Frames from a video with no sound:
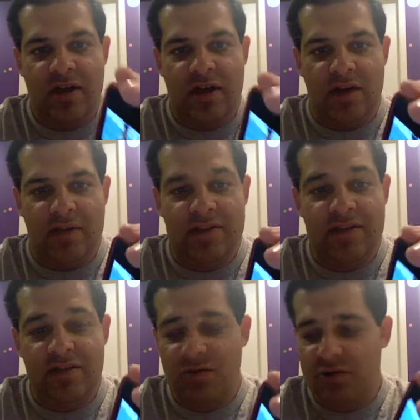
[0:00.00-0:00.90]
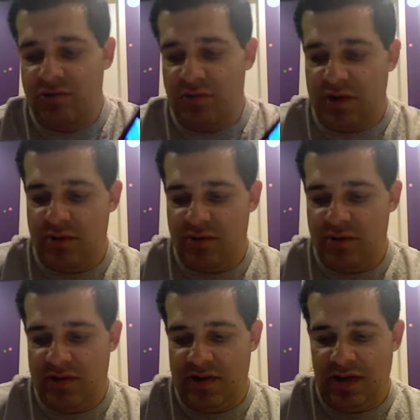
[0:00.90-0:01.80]
I did notice when I put
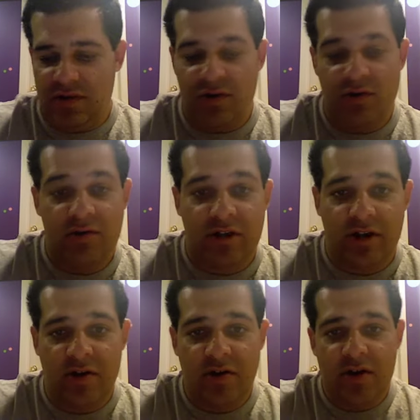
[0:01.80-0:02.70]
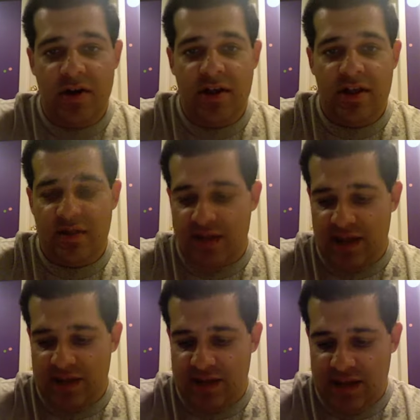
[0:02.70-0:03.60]
it together earlier
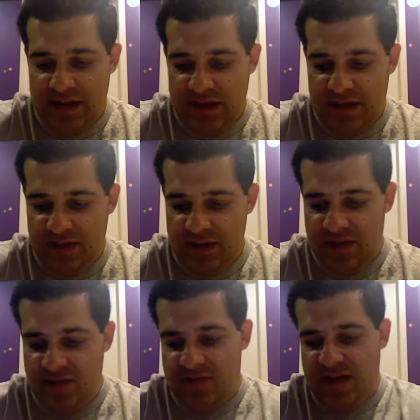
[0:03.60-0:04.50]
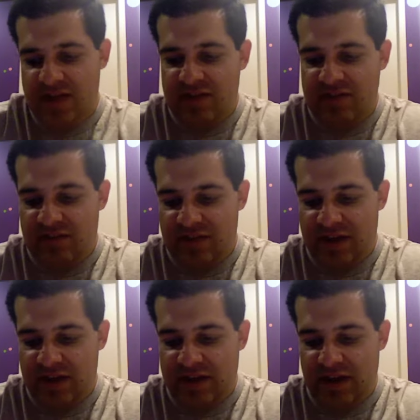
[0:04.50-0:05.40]
that getting the sides to
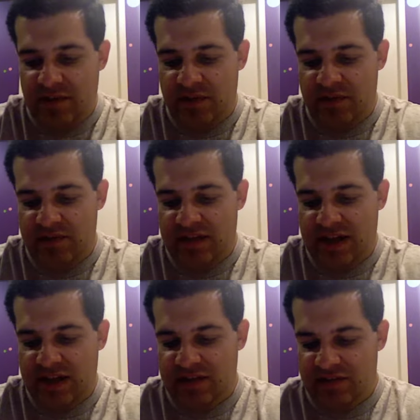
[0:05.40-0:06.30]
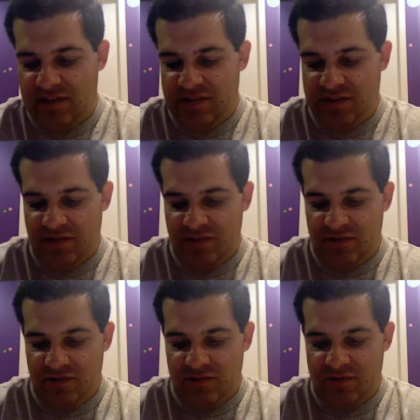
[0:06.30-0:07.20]
line up is not as easy as
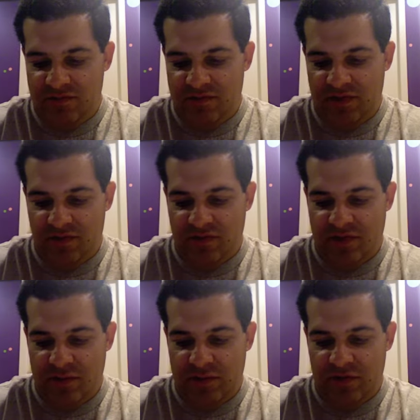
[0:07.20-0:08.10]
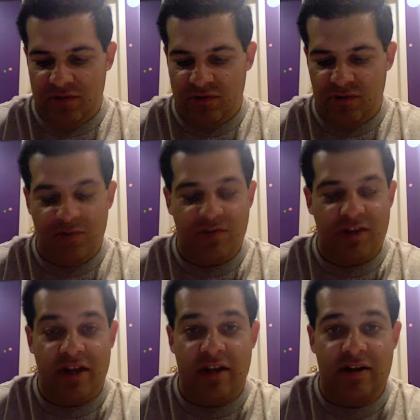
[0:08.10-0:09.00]
just zipping the screws
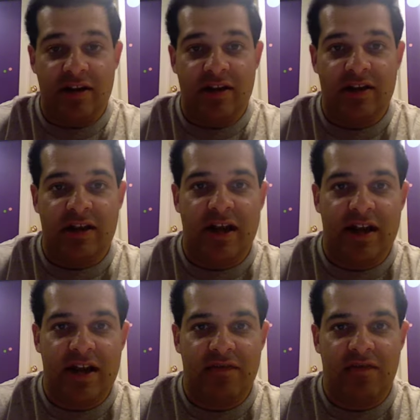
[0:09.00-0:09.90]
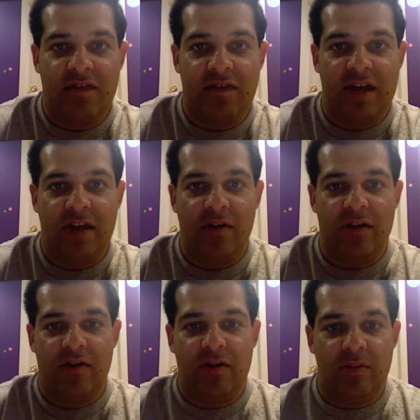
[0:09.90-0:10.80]
in. You kind of have to finagle it
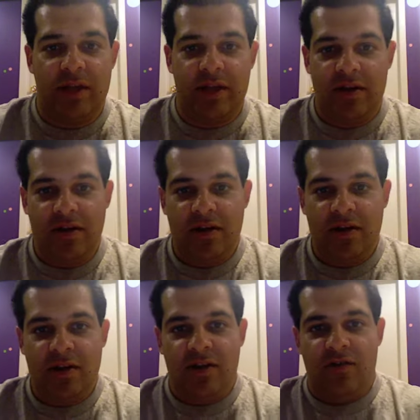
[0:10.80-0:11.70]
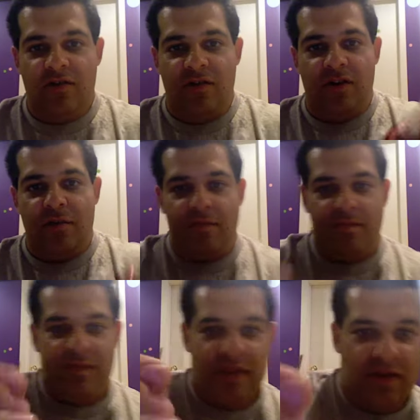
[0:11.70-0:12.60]
a little bit. So
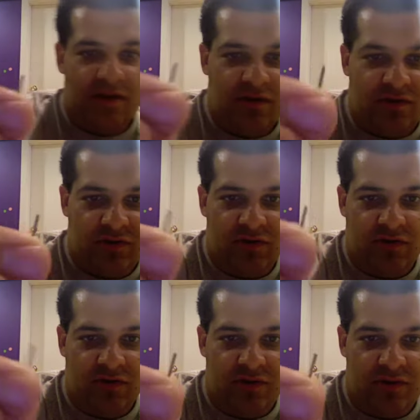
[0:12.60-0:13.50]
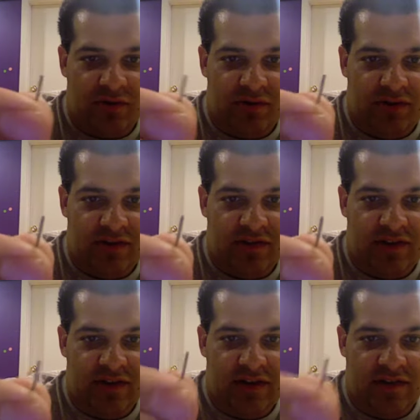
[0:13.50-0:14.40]
here is the screw. You can see
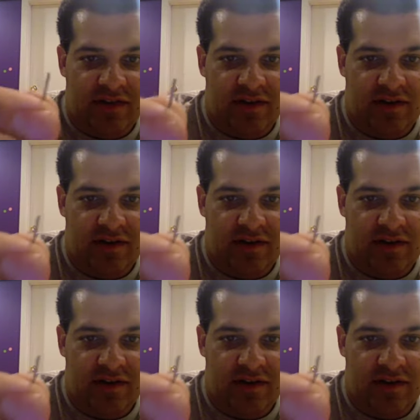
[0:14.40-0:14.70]
that's a